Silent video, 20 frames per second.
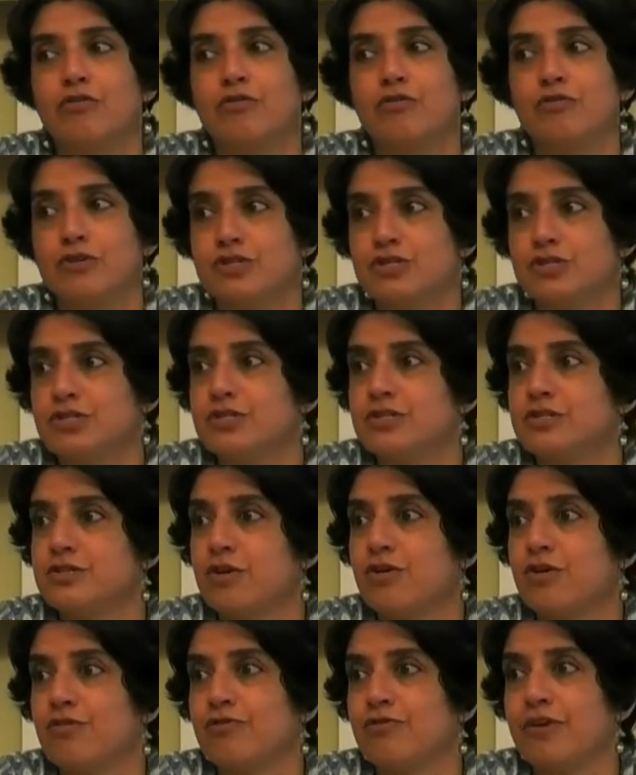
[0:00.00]
visions
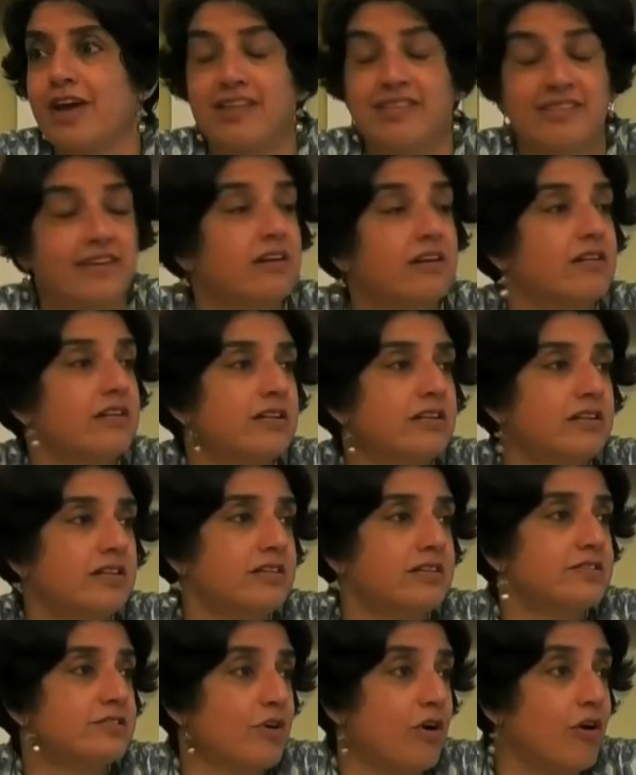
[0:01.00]
of ethical
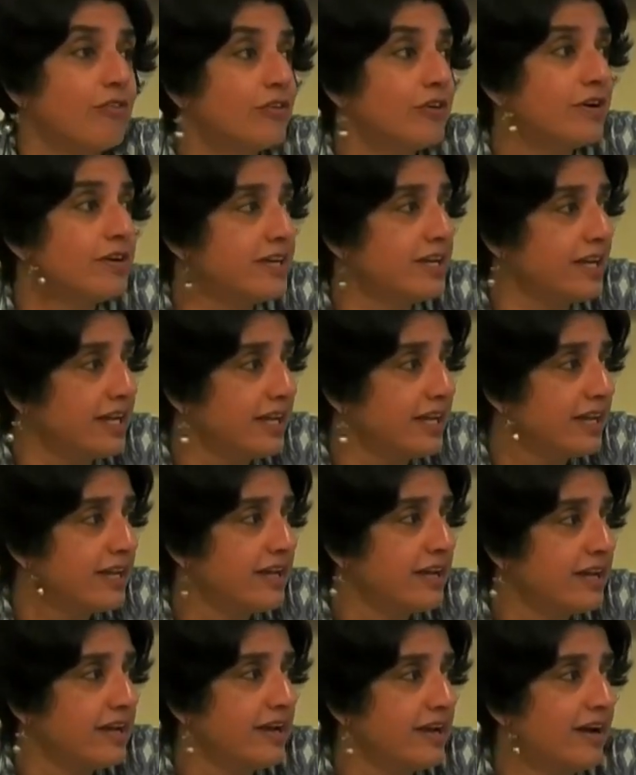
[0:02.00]
sovereignty,
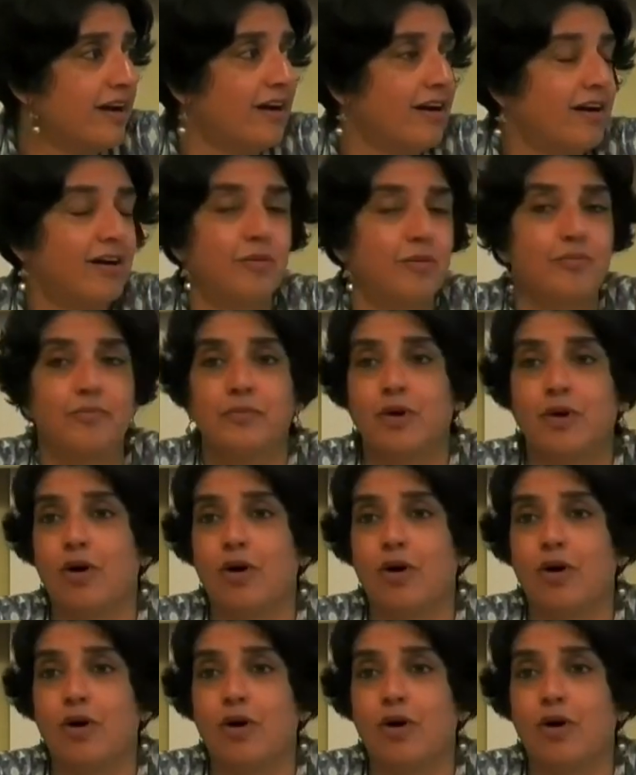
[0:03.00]
of